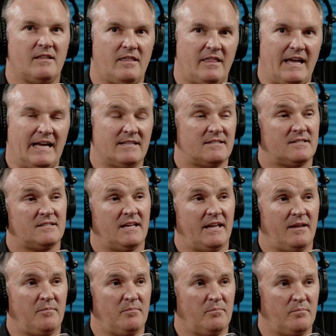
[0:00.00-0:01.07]
that
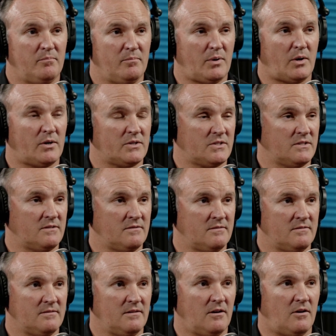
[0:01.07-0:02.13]
same person
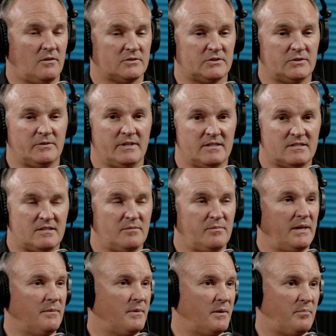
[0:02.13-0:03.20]
also needs to
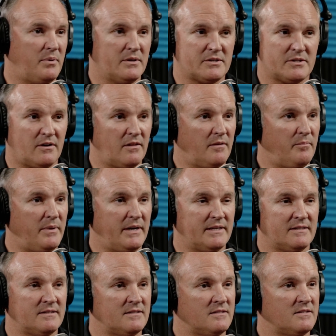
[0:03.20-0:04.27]
be able to push all the
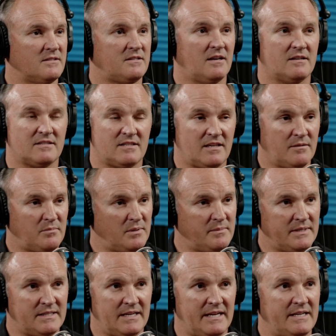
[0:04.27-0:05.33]
buttons, does the
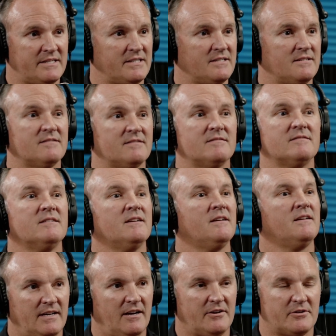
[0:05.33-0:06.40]
implementation,
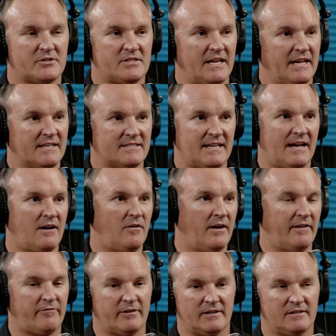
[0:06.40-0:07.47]
understands how
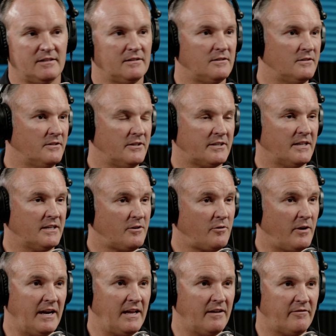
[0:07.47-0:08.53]
every little nook and
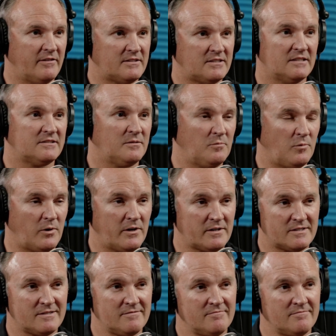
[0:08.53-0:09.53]
cranny of a system works?